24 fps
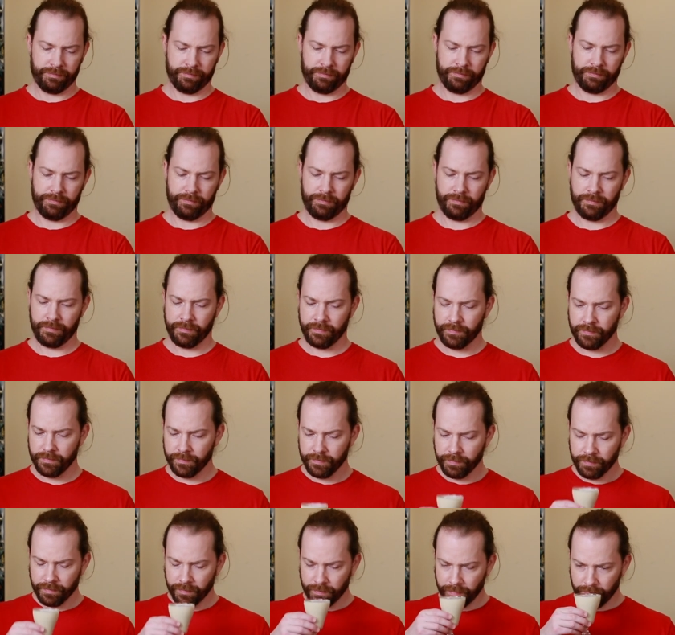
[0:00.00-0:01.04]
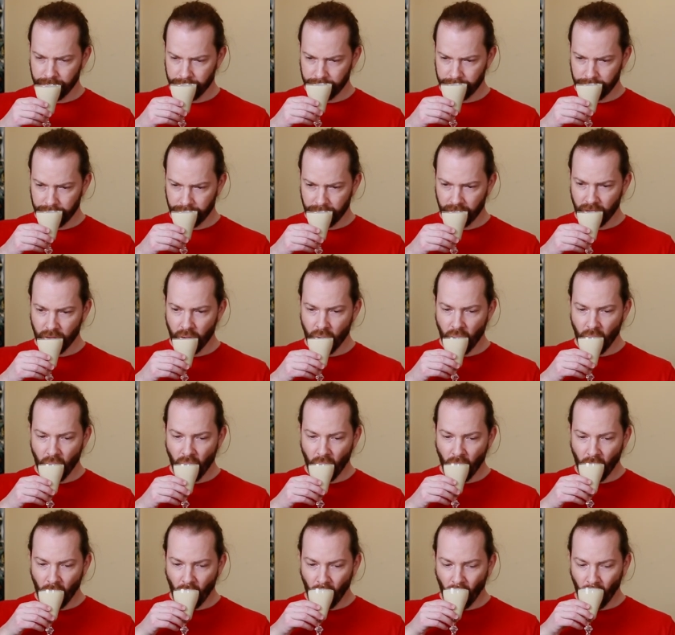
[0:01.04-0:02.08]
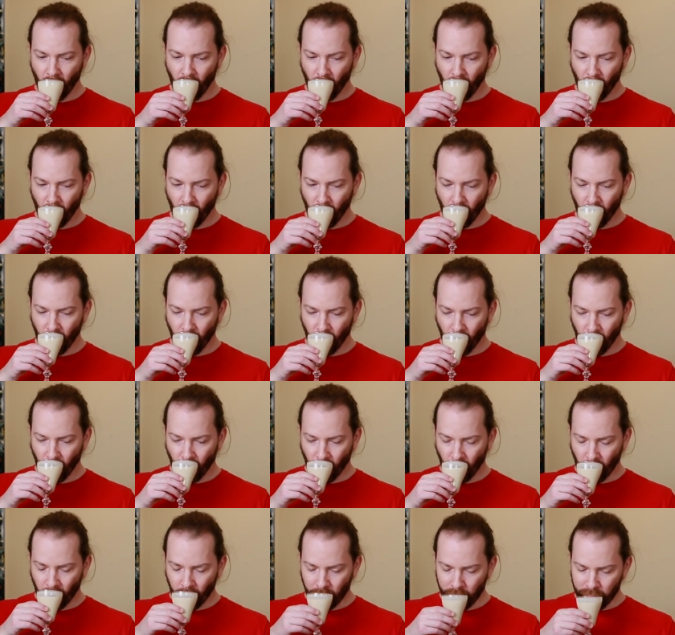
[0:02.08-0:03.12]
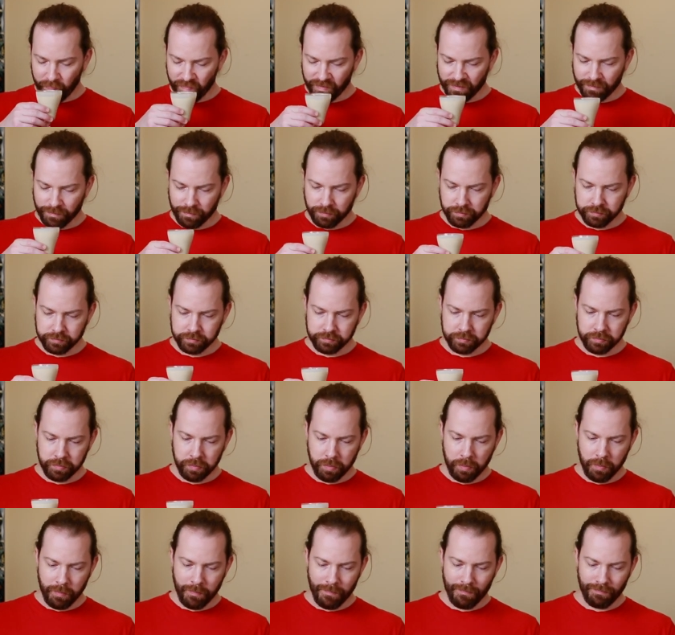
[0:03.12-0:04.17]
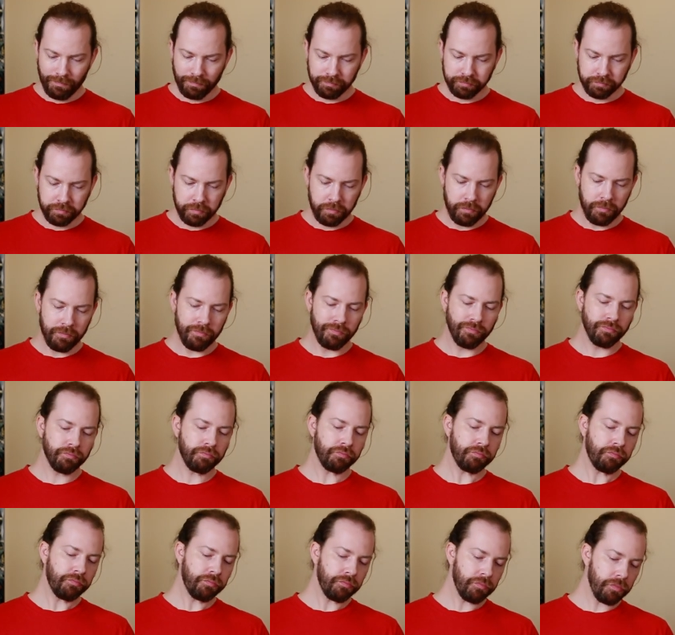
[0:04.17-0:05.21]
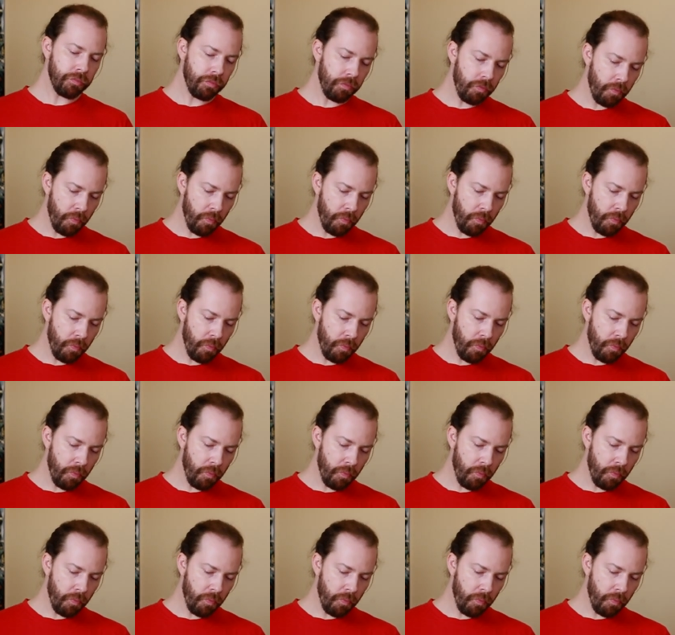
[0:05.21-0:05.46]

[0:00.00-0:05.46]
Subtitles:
Nobody speaks.